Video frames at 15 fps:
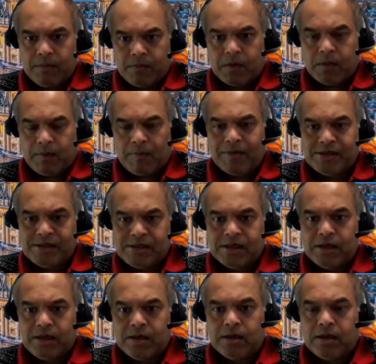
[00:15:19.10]

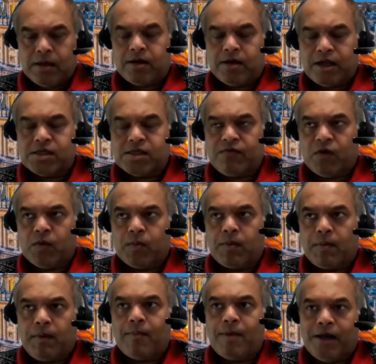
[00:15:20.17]
probabilistic TensorFlow
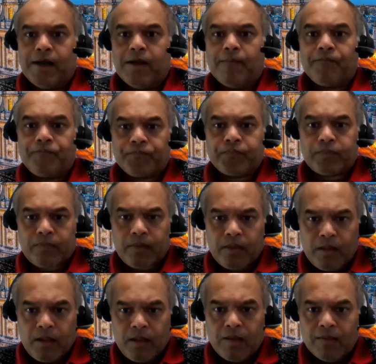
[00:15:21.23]
probability
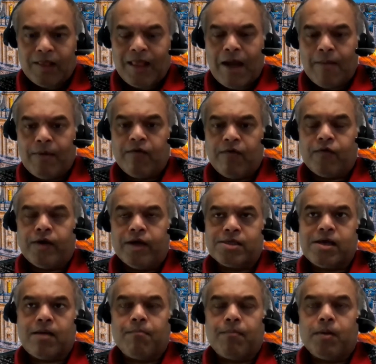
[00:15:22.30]
library. For
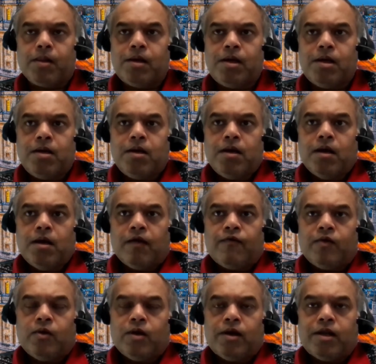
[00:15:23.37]
example,
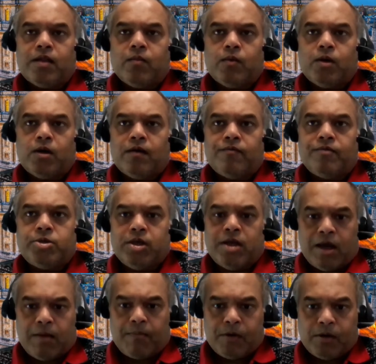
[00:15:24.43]
if you look at the work of
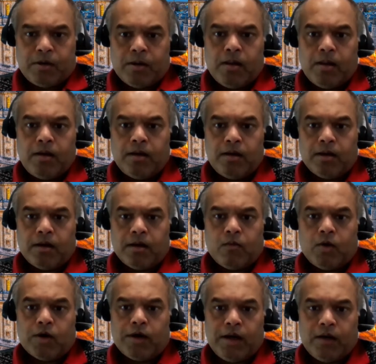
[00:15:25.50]
Judea Pearl,
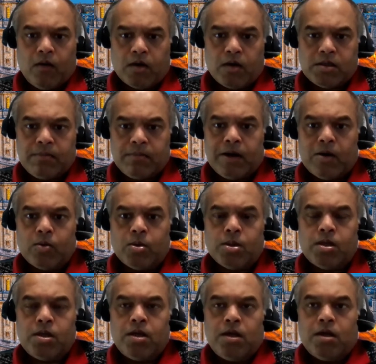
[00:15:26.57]
what he talks about,
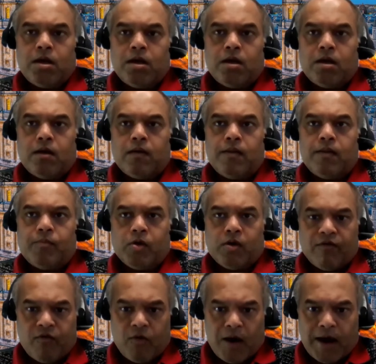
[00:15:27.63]
the book
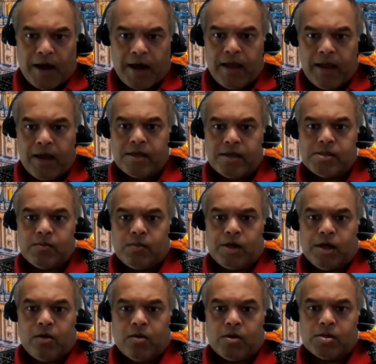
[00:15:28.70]
of why, as
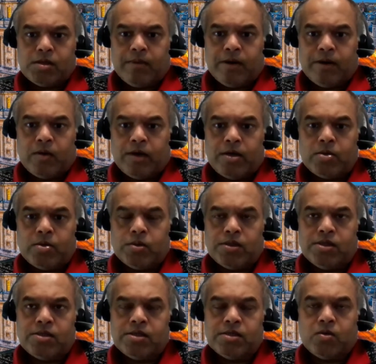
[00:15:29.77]
what he calls about it. So
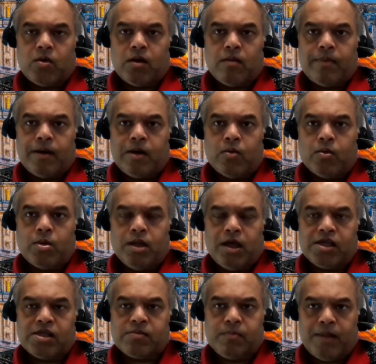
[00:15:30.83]
this is all about
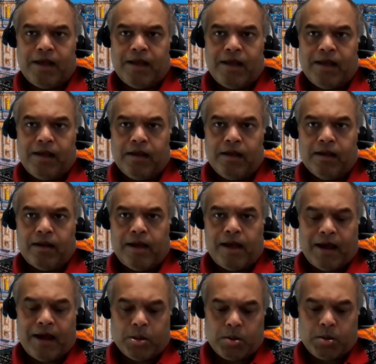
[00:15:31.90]
explaining
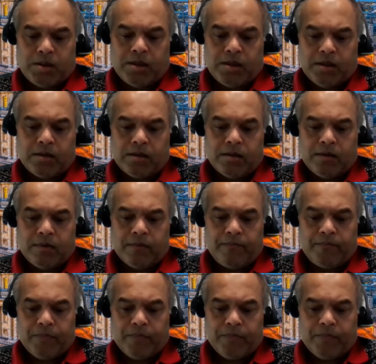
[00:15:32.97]
actually the